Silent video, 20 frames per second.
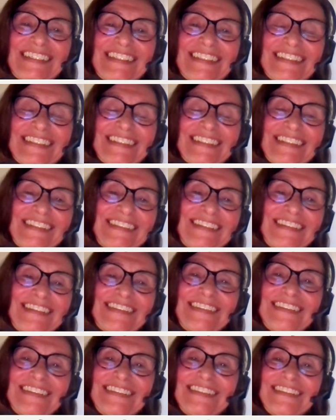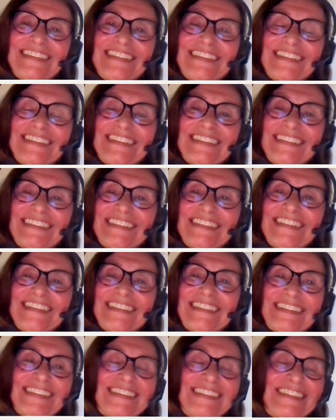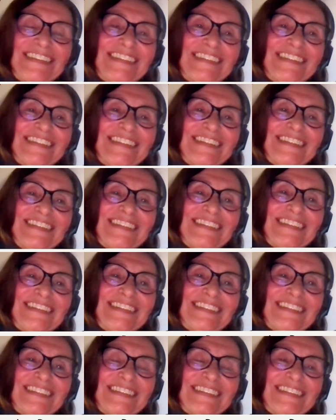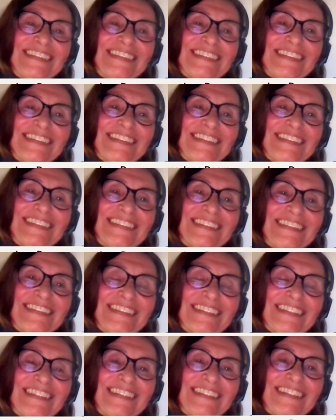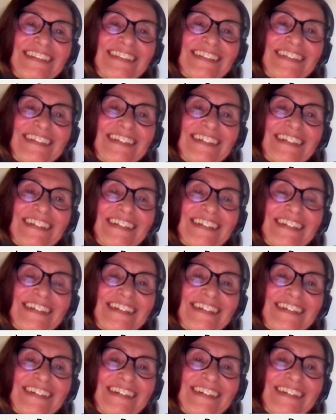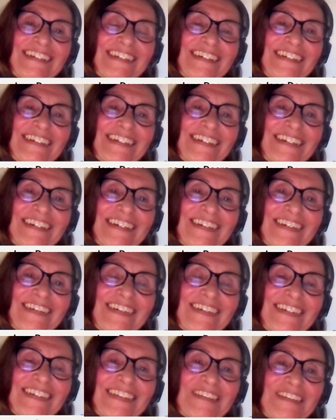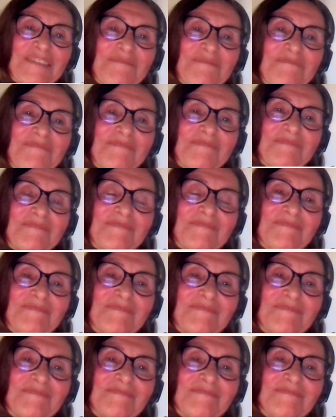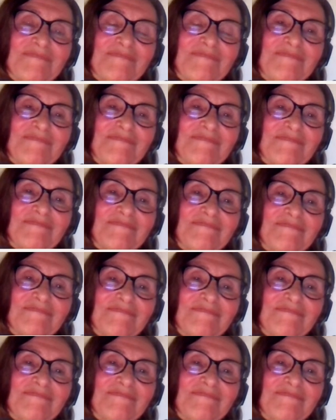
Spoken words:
This person isn't speaking.